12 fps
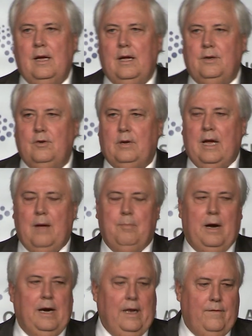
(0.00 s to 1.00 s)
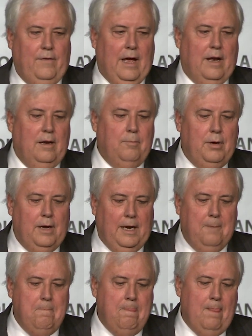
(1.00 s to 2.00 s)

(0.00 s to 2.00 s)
and do campaigning for the LNP,